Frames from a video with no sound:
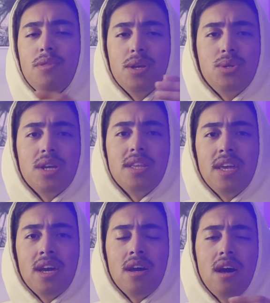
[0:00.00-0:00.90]
They said,
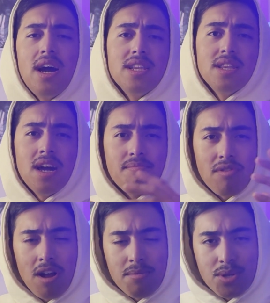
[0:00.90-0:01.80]
yeah. I did not
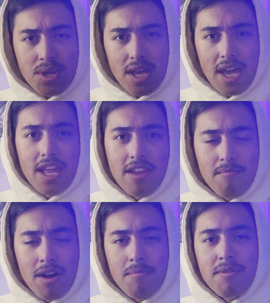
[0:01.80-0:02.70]
promise any of
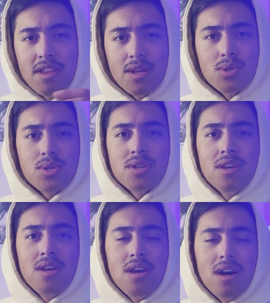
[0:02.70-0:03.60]
my opinions
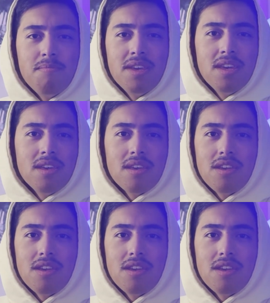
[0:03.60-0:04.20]
to be,